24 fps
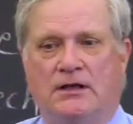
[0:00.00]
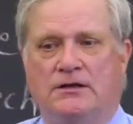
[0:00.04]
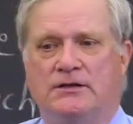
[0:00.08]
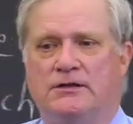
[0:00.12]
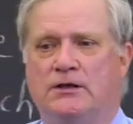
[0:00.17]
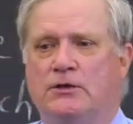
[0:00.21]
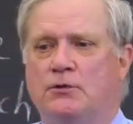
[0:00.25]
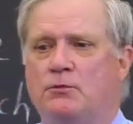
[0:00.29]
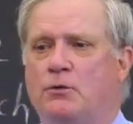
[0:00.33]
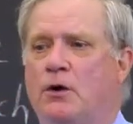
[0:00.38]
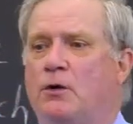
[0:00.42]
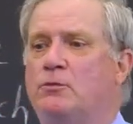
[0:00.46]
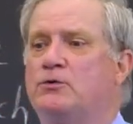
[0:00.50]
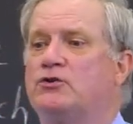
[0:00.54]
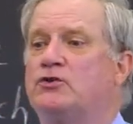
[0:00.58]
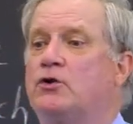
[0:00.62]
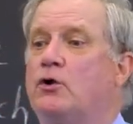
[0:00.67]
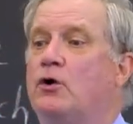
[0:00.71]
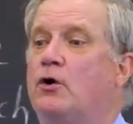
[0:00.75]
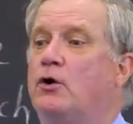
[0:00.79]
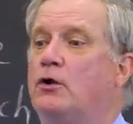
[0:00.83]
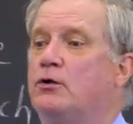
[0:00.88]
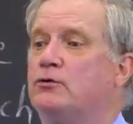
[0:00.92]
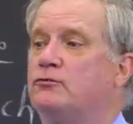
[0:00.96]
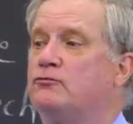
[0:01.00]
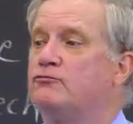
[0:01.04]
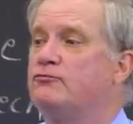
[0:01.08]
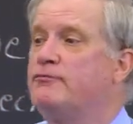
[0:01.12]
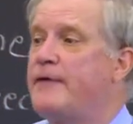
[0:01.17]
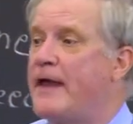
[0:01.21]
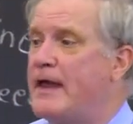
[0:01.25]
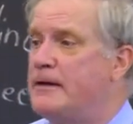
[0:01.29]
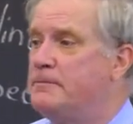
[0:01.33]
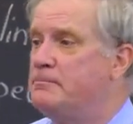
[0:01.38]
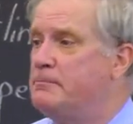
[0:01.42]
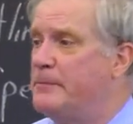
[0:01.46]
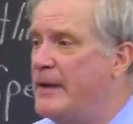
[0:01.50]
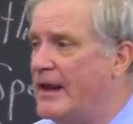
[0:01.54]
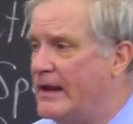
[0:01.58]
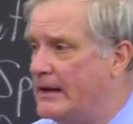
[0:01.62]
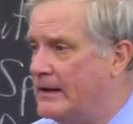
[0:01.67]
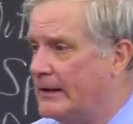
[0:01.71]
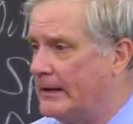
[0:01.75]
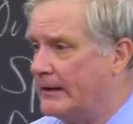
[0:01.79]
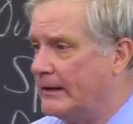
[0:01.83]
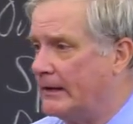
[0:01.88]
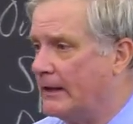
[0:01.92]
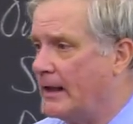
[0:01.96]
did what was called red
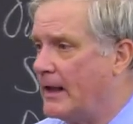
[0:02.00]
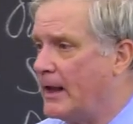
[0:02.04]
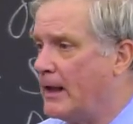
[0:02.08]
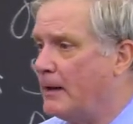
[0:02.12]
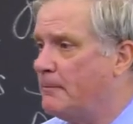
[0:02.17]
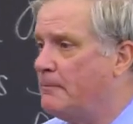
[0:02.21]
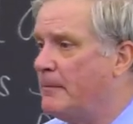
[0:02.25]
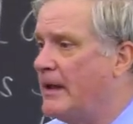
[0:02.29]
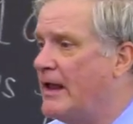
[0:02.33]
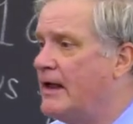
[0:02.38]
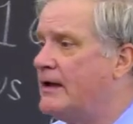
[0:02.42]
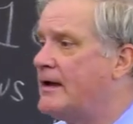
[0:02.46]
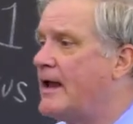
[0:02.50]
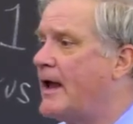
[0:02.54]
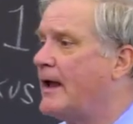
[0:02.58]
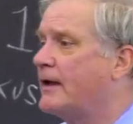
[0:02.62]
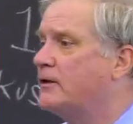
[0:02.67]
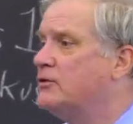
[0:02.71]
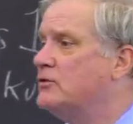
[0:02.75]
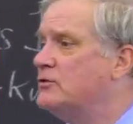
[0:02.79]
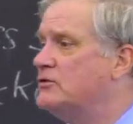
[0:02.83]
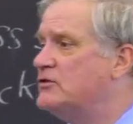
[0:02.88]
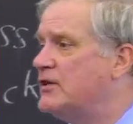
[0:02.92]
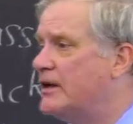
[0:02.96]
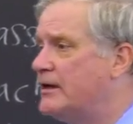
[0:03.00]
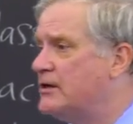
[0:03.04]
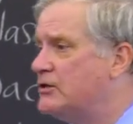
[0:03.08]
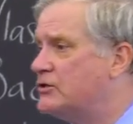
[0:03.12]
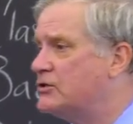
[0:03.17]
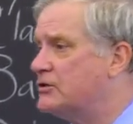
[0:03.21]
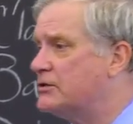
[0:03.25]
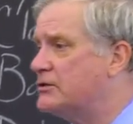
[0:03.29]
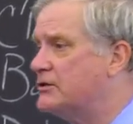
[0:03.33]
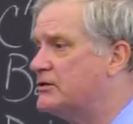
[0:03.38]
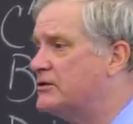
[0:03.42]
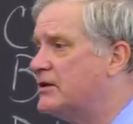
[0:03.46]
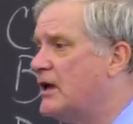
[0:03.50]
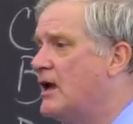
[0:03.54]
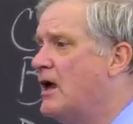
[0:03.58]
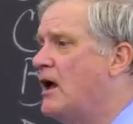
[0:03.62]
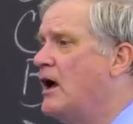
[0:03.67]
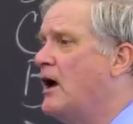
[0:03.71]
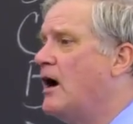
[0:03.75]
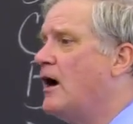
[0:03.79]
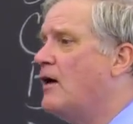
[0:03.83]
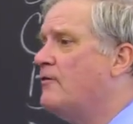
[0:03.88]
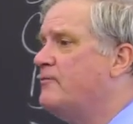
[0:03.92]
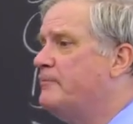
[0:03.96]
baiting and made accusations
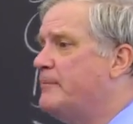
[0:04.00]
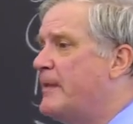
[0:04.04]
of